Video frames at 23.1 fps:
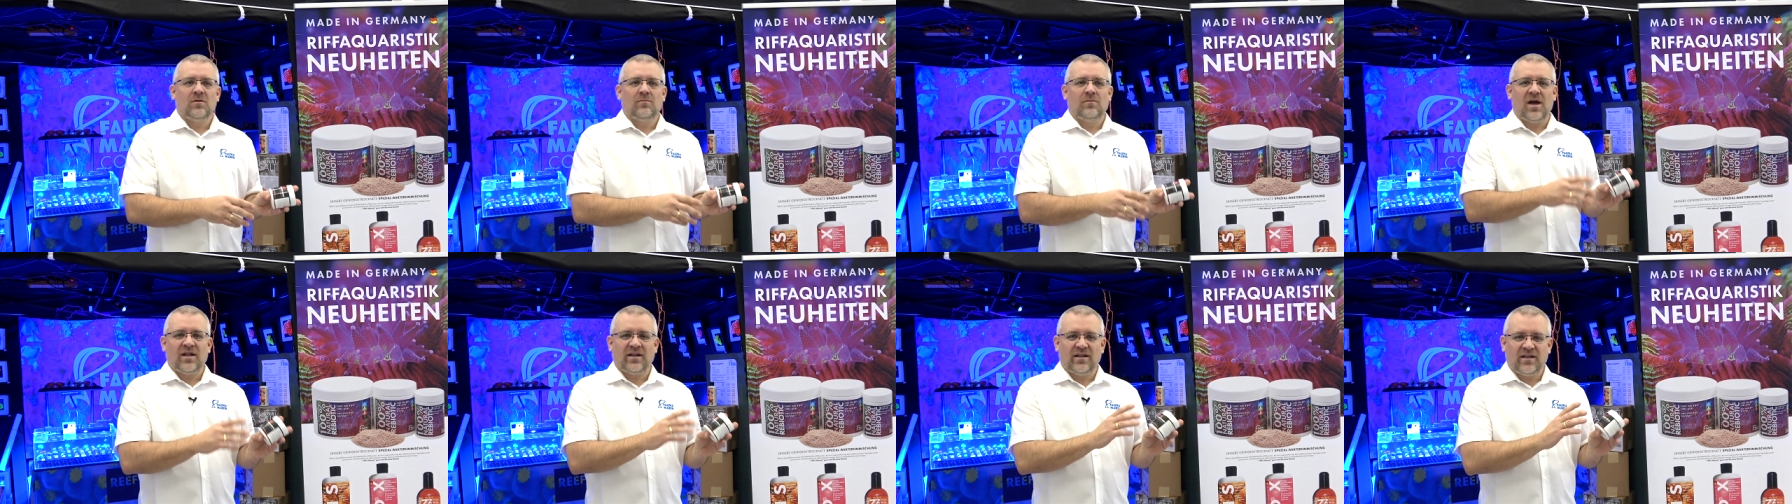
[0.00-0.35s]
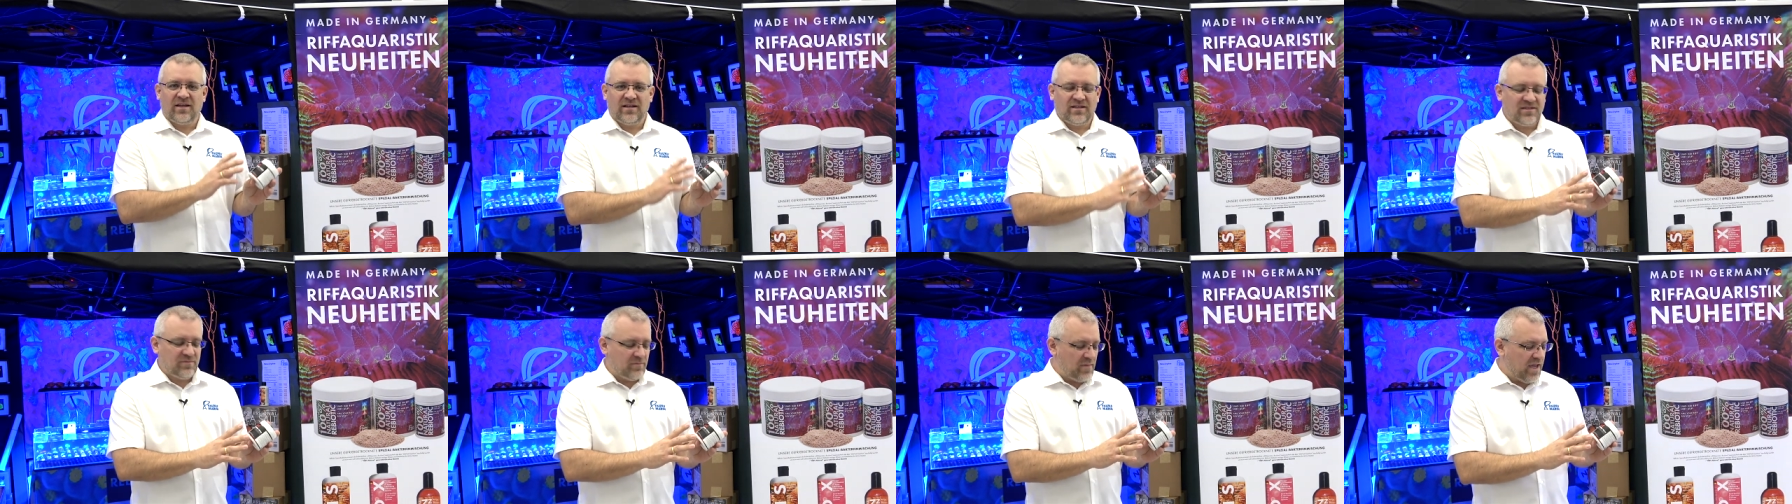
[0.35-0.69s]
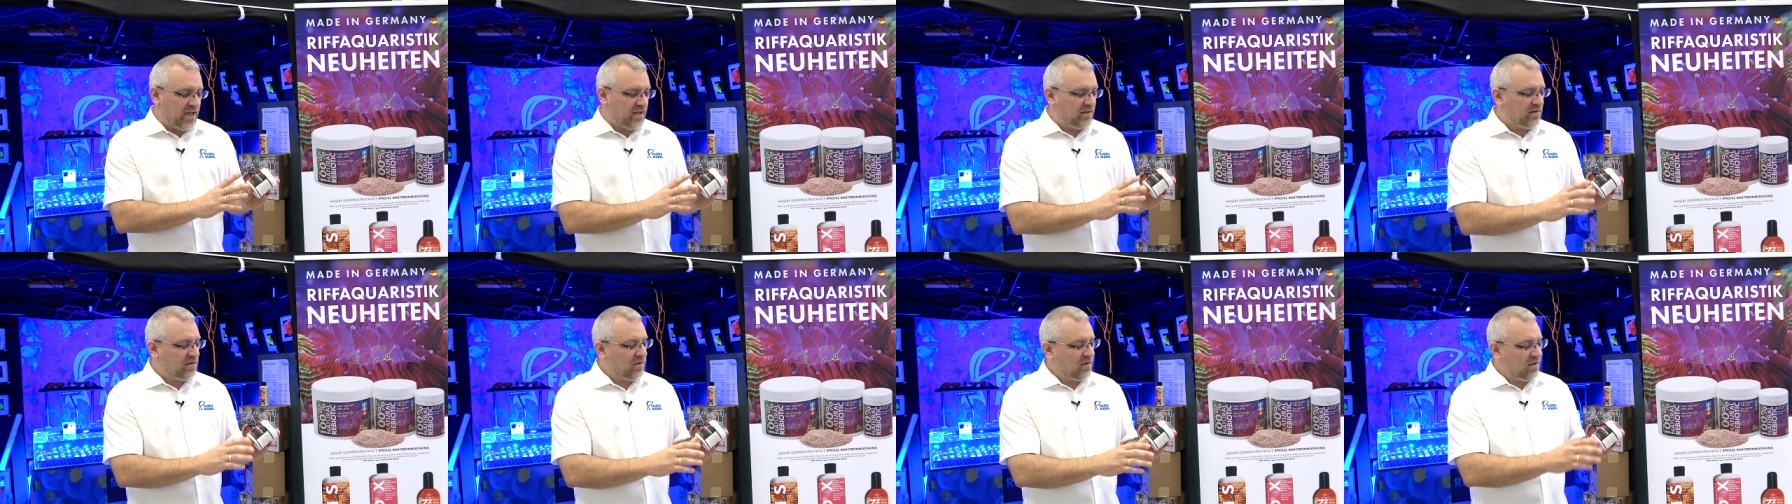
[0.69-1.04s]
but it is
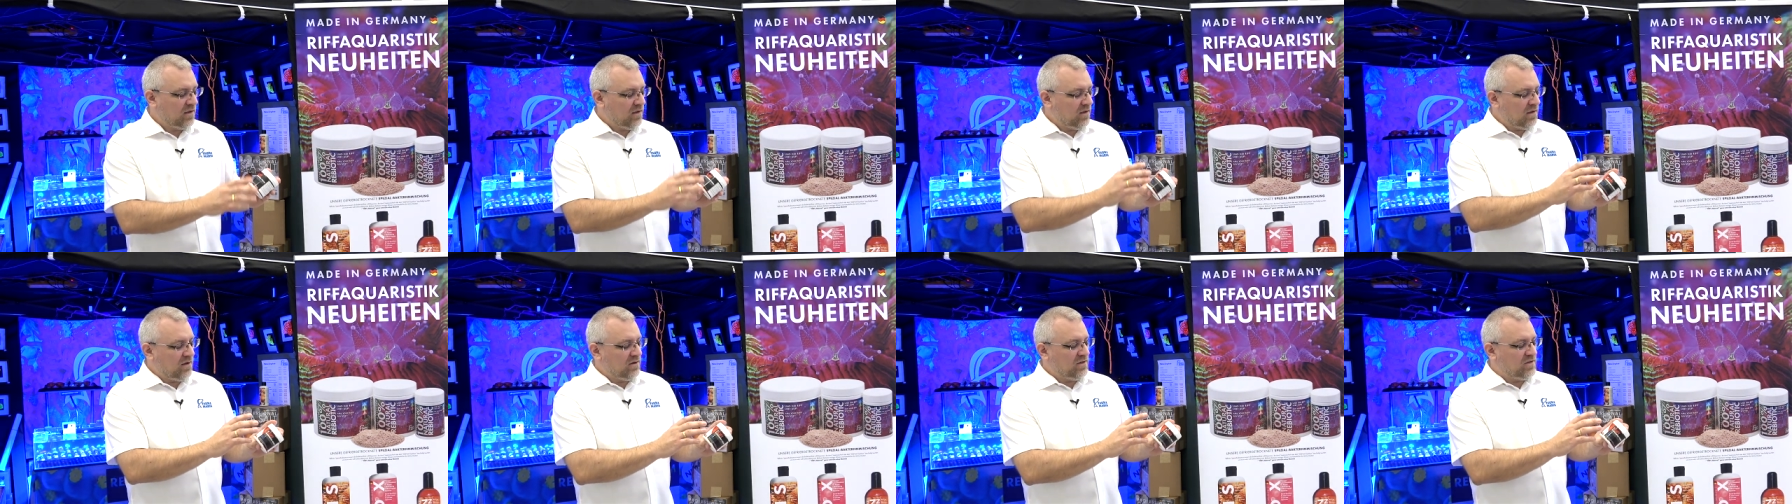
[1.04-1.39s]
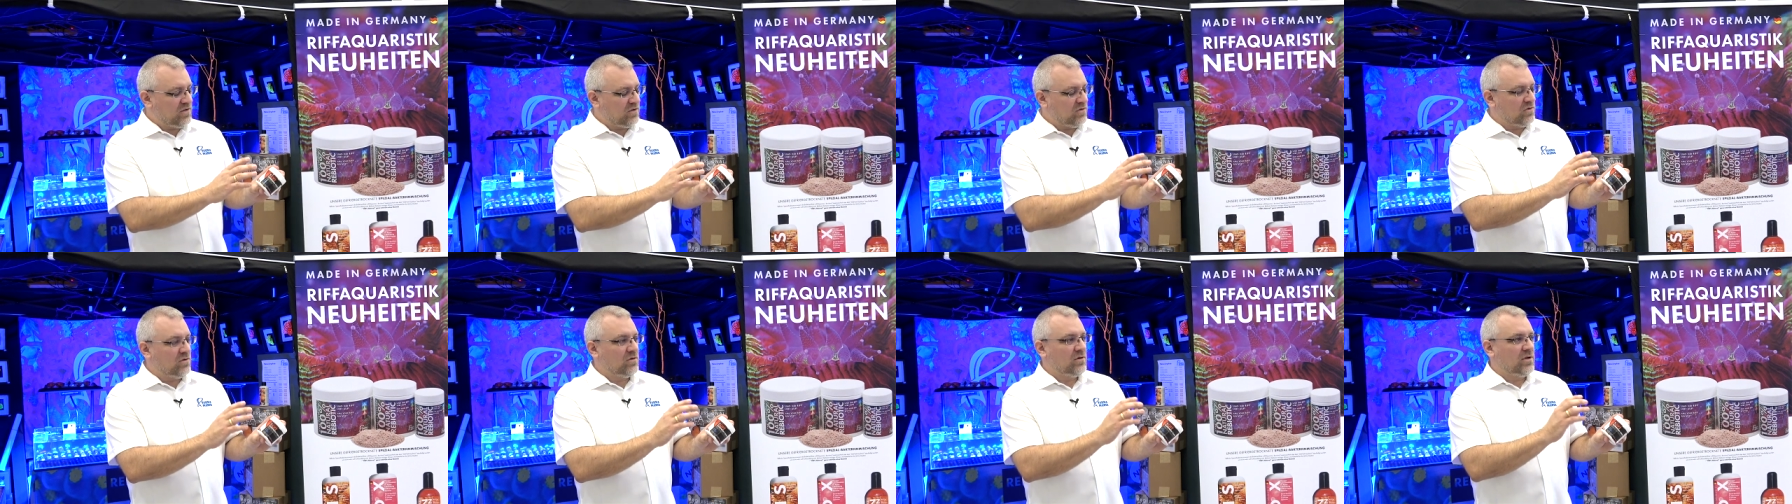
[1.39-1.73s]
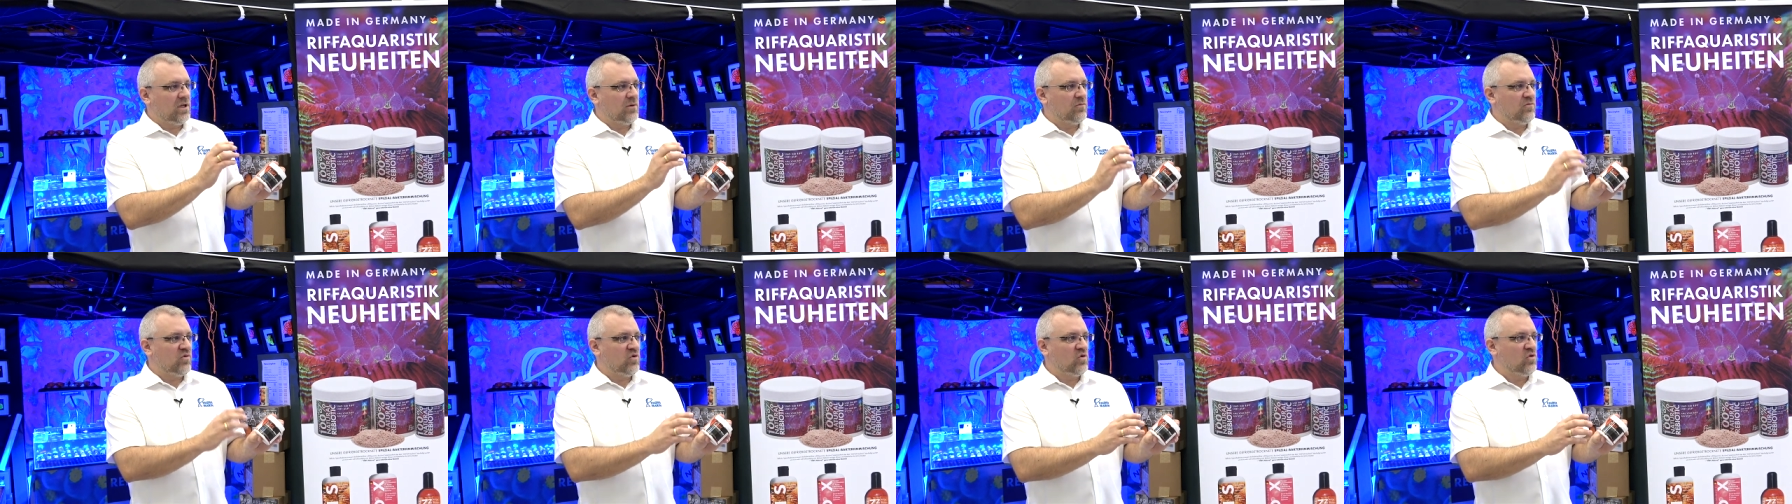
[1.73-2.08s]
made to
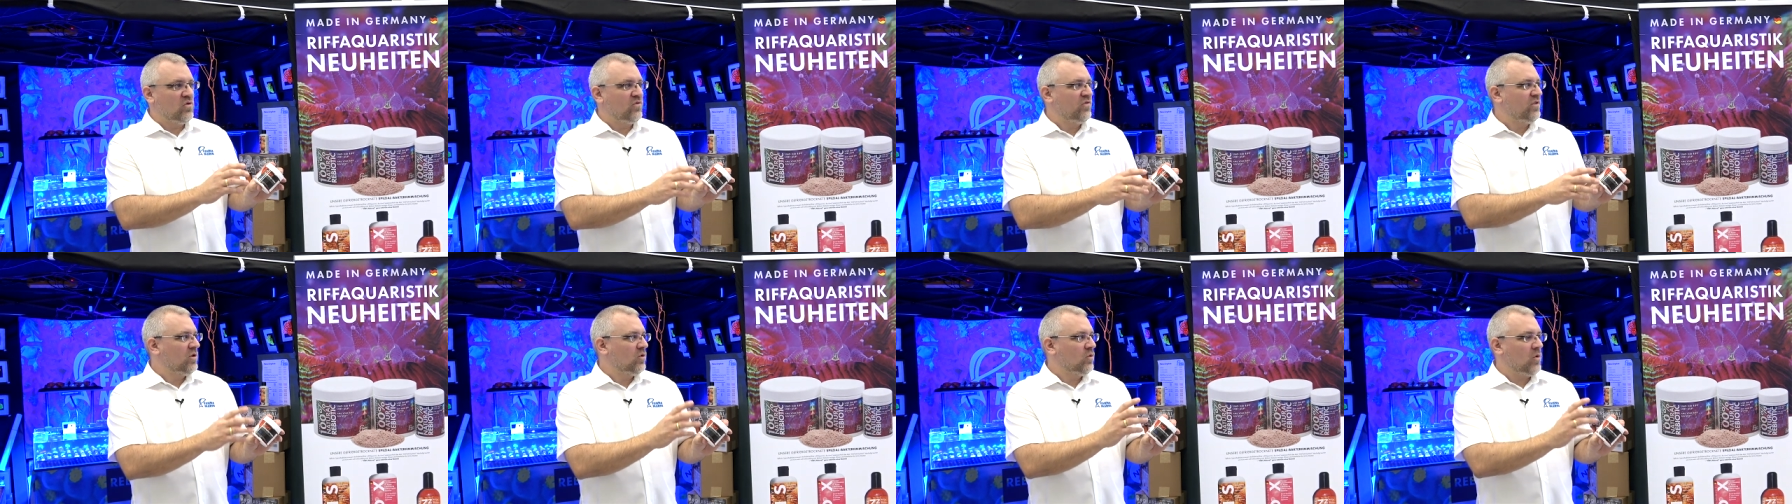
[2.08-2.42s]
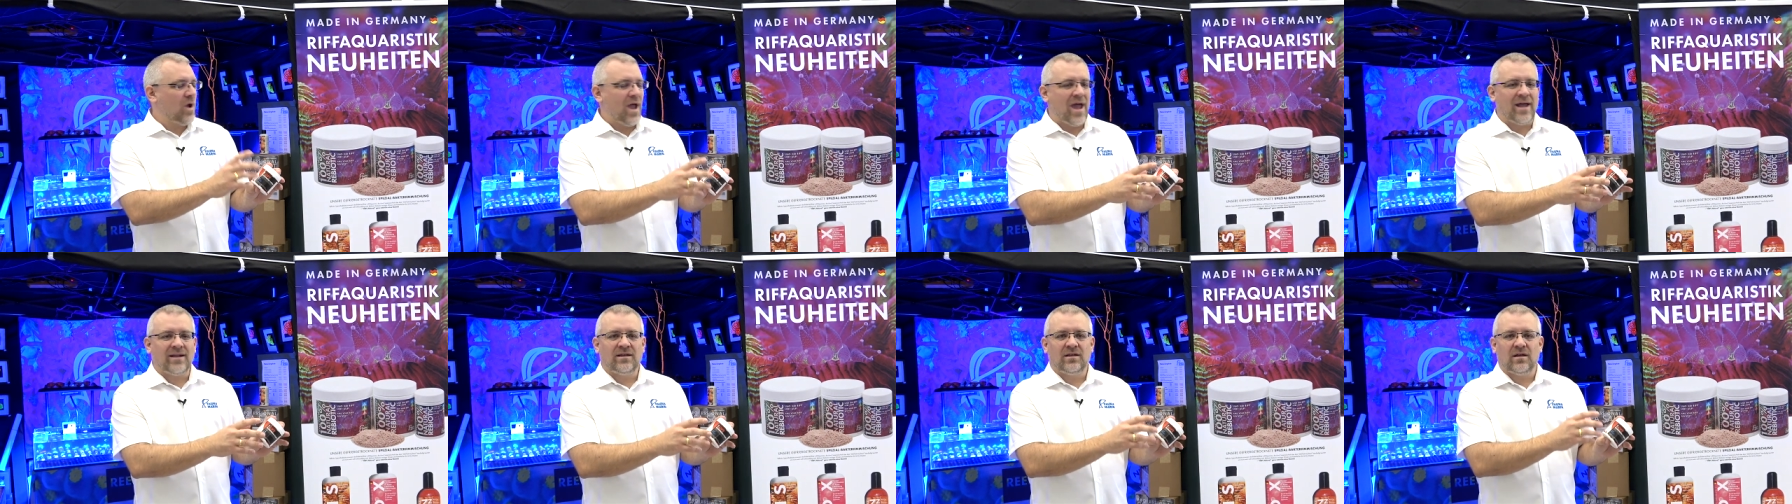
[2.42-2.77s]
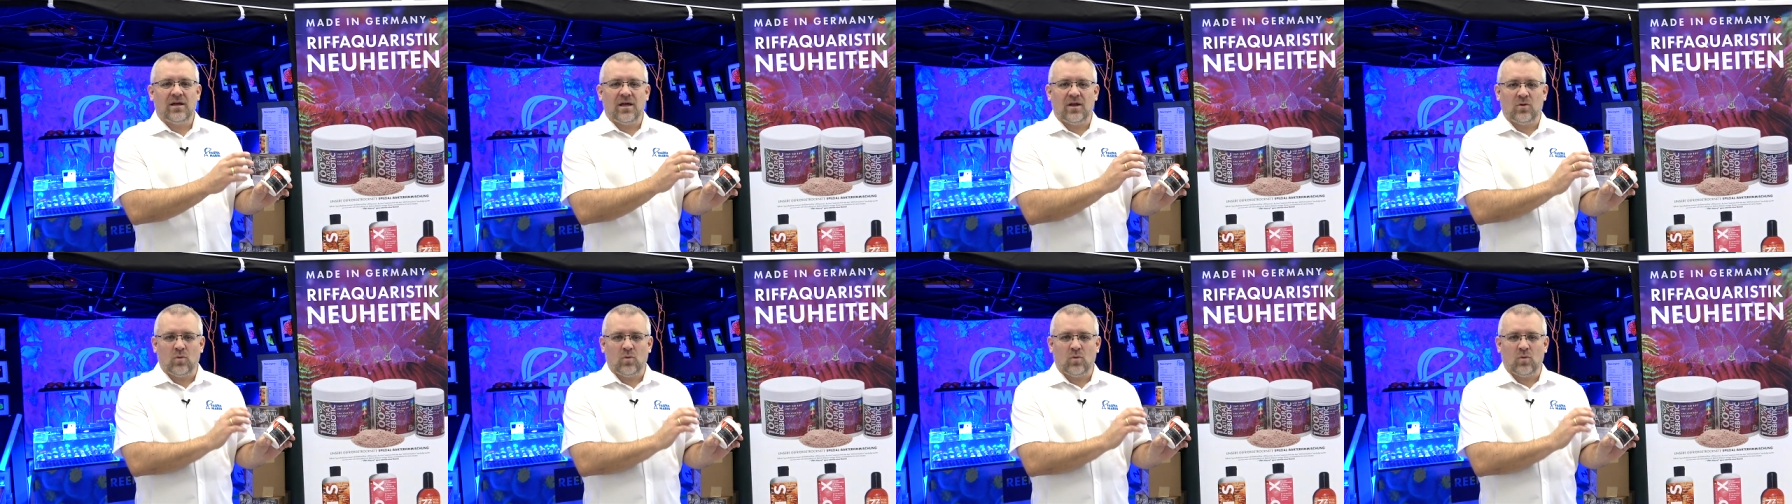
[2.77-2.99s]
improve red